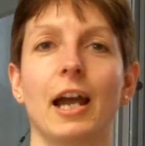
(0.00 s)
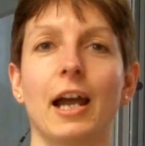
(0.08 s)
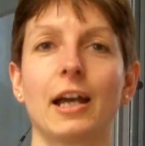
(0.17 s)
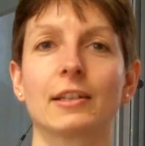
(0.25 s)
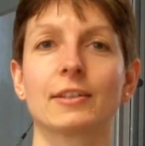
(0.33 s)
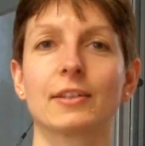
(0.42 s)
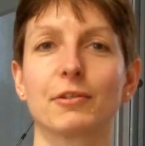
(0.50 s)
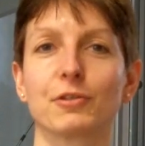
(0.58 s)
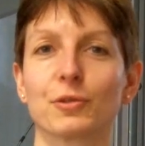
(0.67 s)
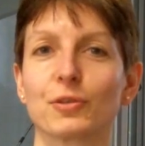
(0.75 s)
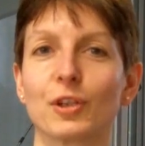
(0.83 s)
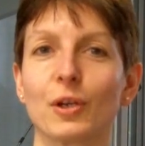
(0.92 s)
And there
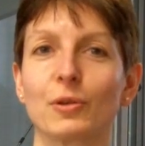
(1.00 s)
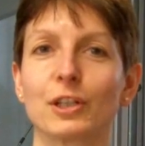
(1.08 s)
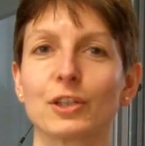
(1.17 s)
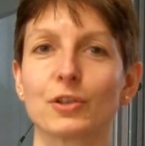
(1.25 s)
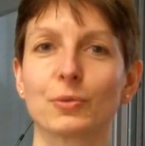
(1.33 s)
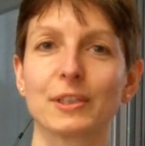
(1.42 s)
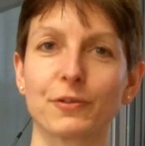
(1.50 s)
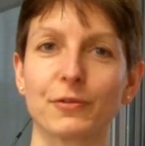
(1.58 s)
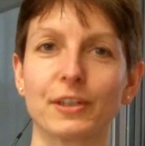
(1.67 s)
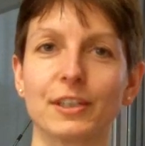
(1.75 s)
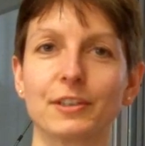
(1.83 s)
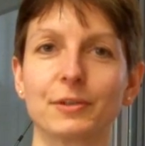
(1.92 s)
is also a Twitter
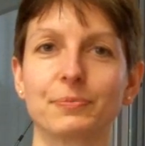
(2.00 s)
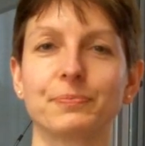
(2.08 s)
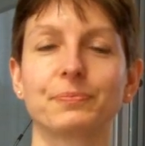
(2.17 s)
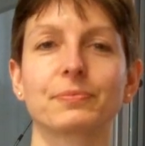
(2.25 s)
feed.